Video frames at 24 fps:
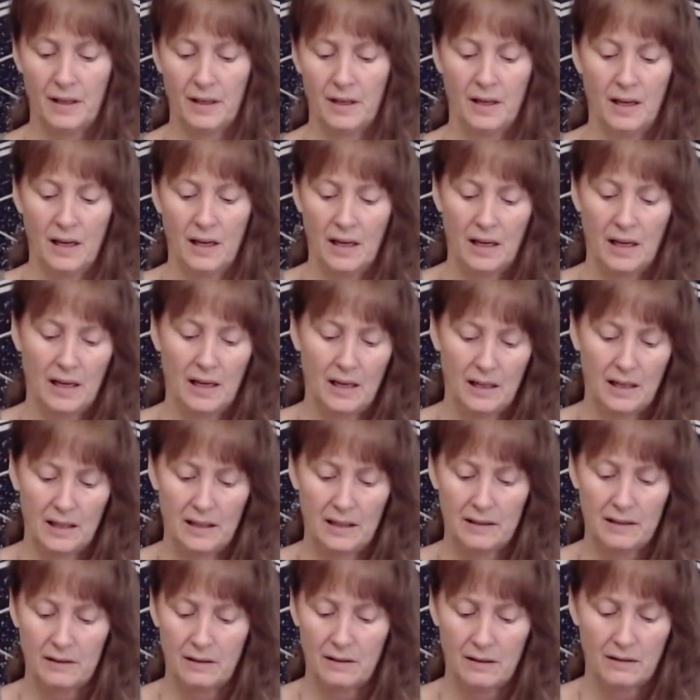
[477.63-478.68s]

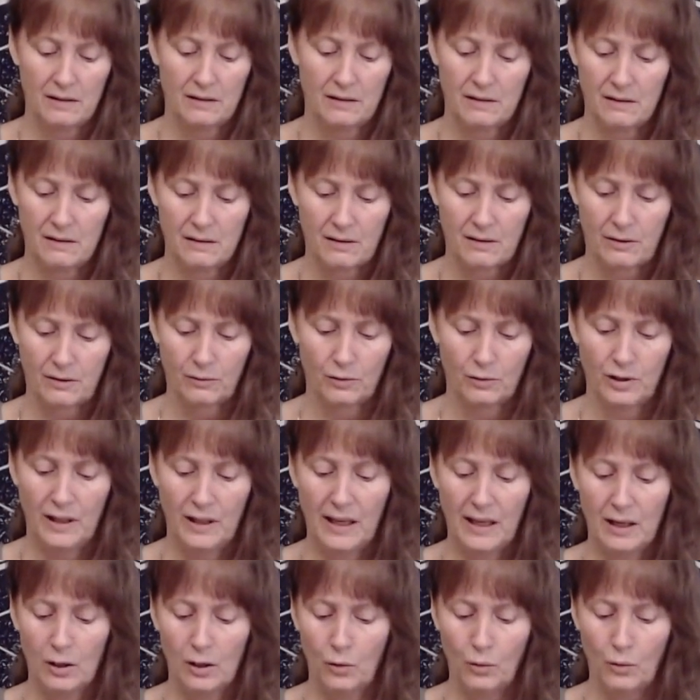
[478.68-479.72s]
through the
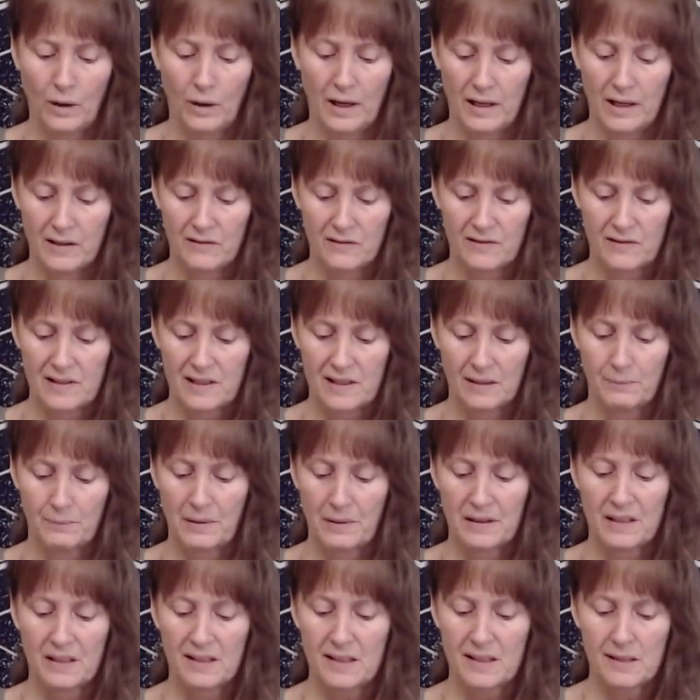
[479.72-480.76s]
airwaves,
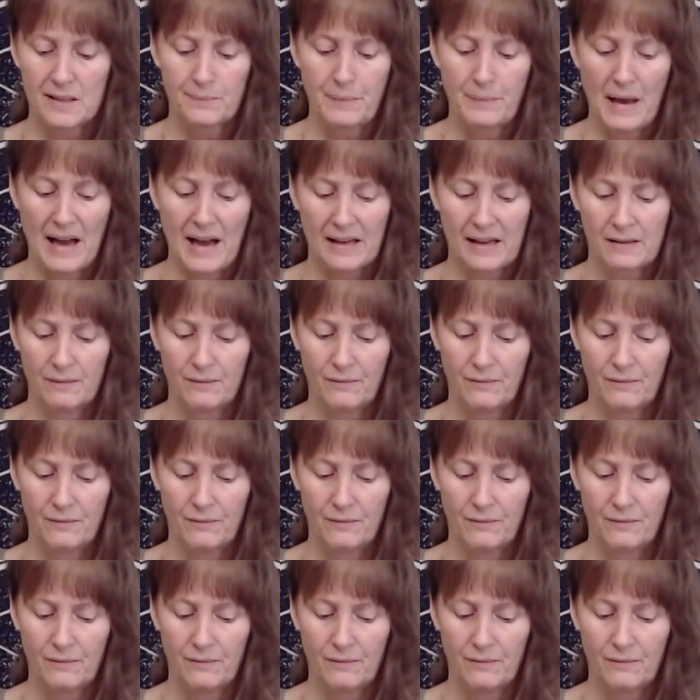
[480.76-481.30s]
but this is back and